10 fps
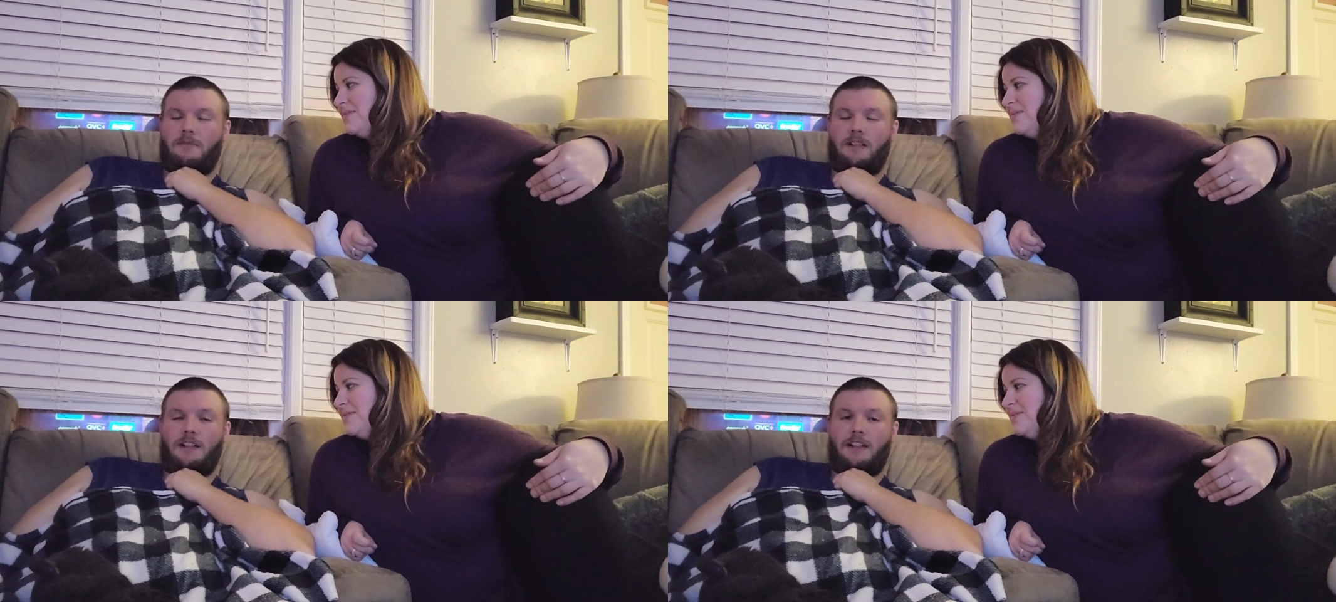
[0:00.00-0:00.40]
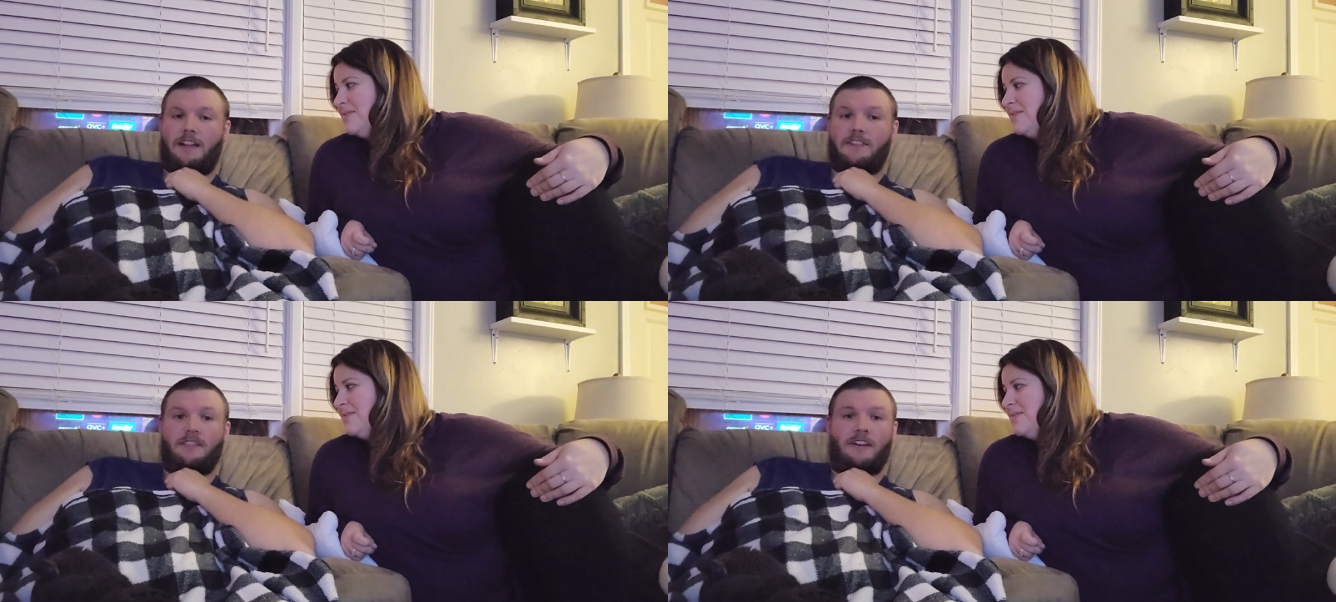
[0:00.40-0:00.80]
Speaker 1: the plot
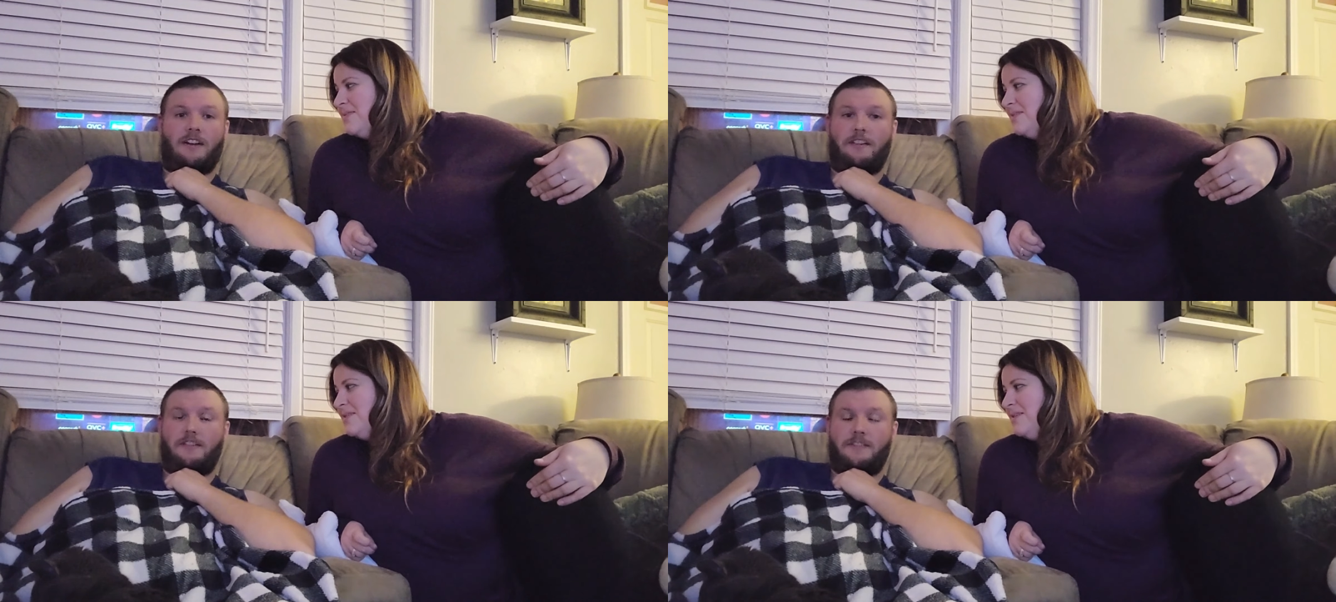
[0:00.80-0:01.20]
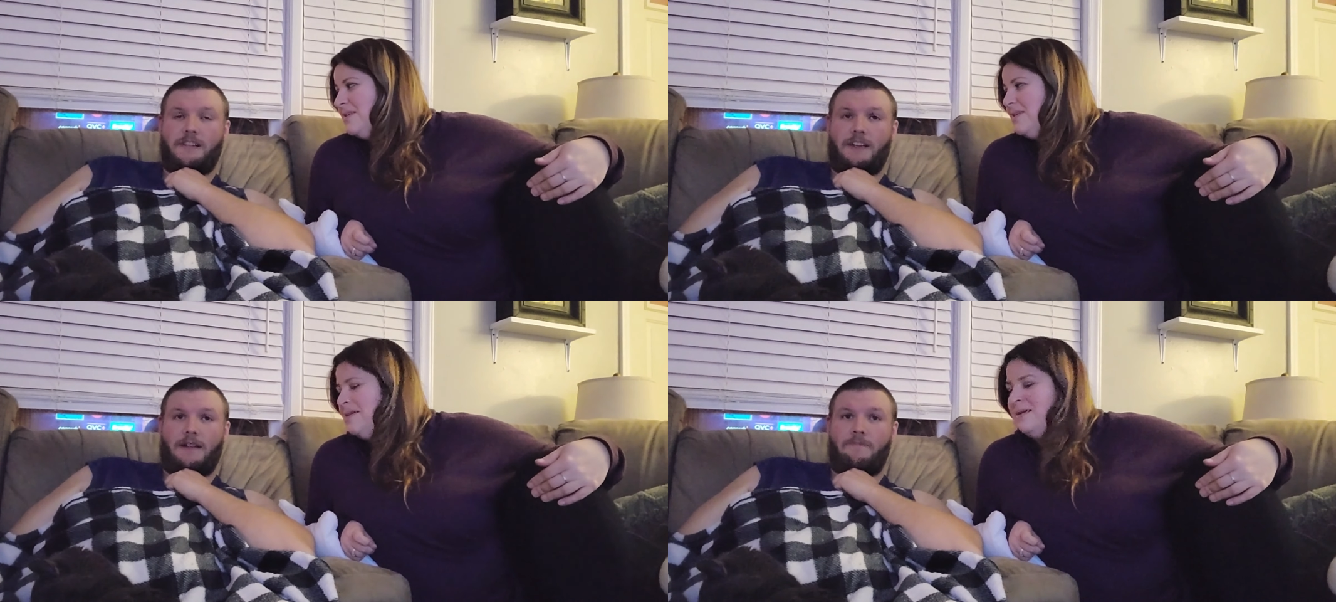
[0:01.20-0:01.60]
lines are all the
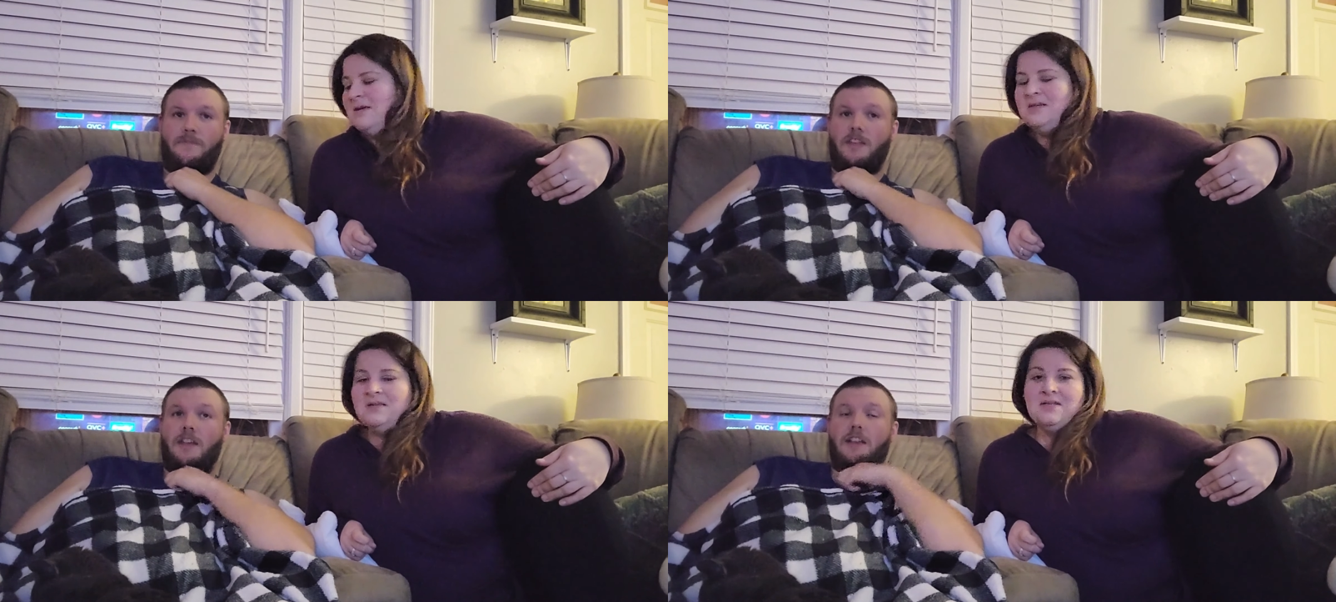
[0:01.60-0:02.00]
same.